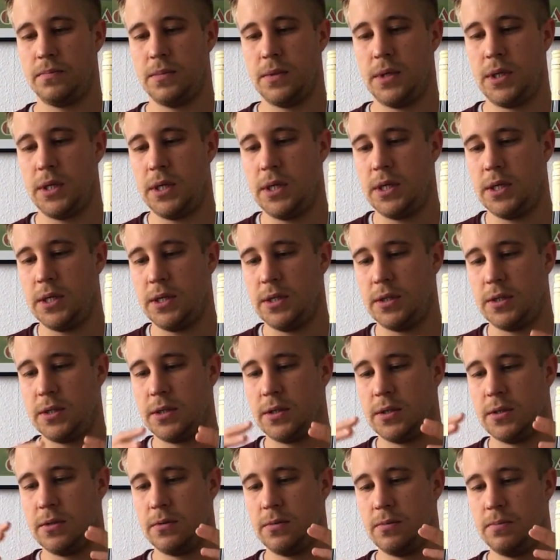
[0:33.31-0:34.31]

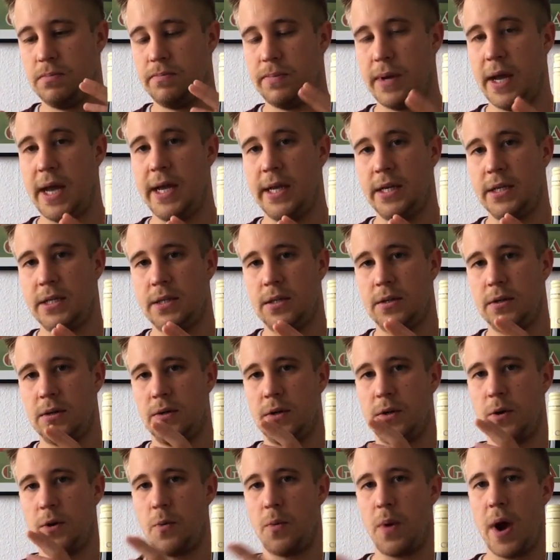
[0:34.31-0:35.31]
he's based
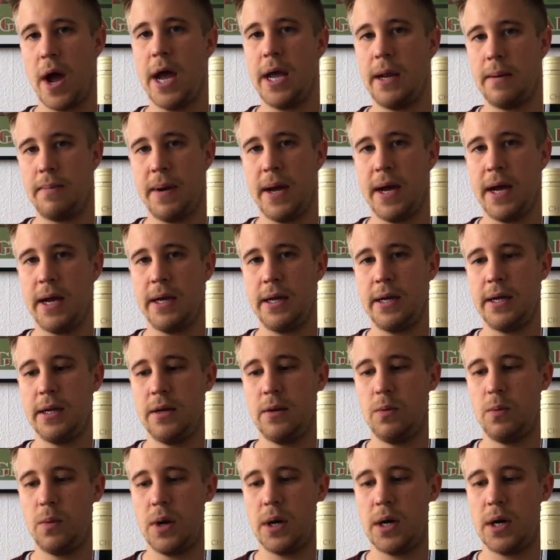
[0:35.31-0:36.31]
on the Ried bank in
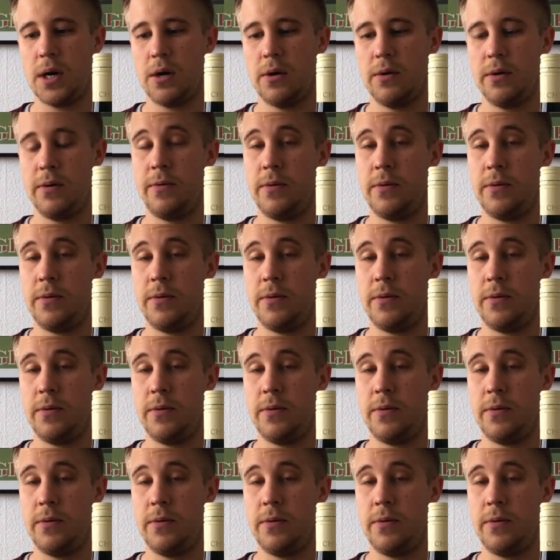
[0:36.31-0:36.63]
the Wachau.